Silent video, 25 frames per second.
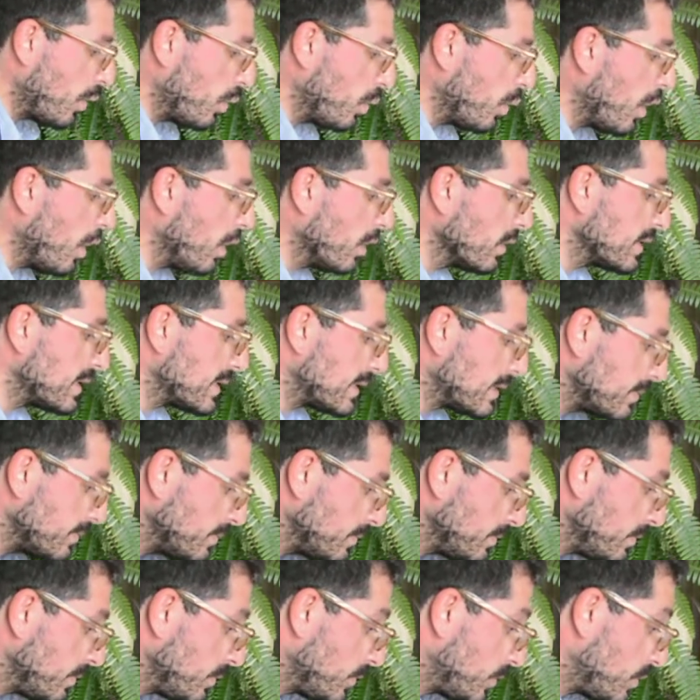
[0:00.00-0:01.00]
Walls
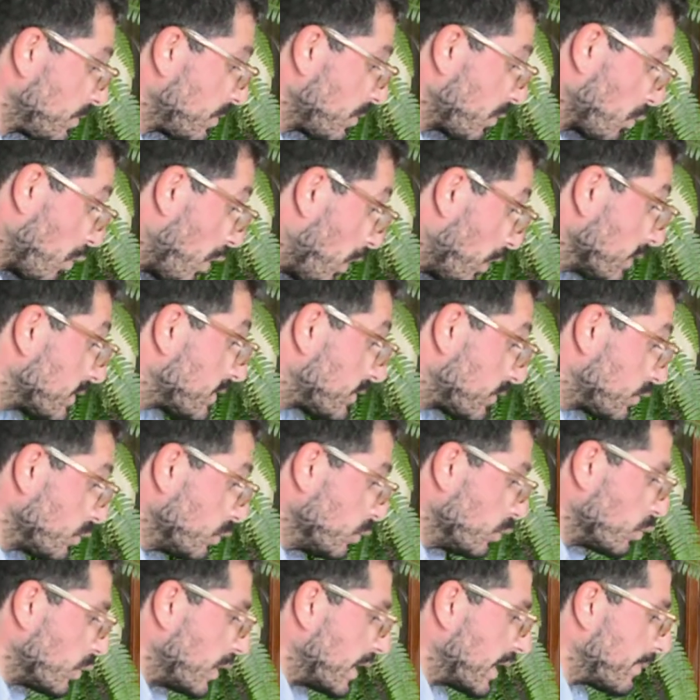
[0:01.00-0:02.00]
too
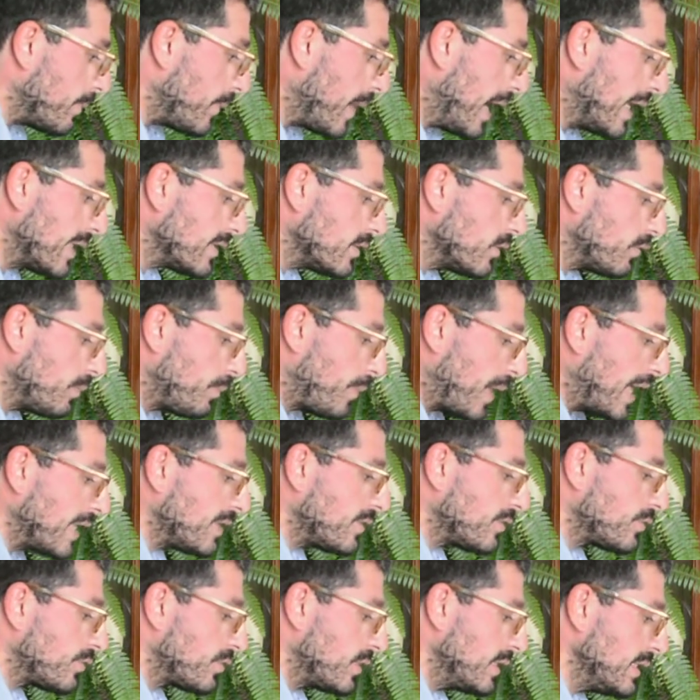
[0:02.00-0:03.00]
were made of
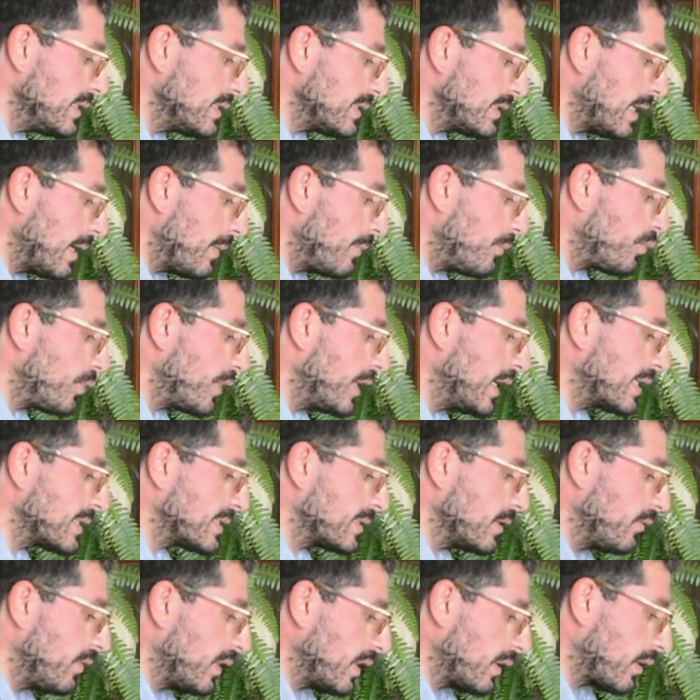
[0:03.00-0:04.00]
pastries. Bricks
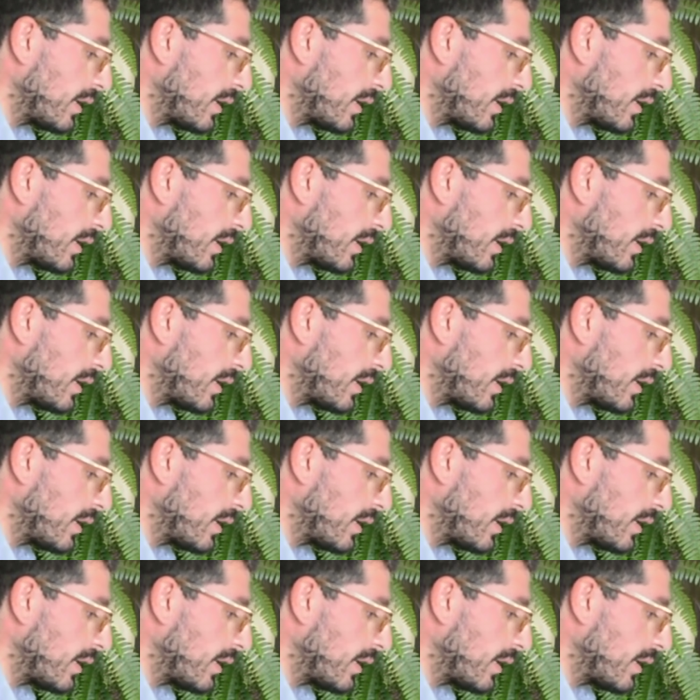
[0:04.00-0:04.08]
of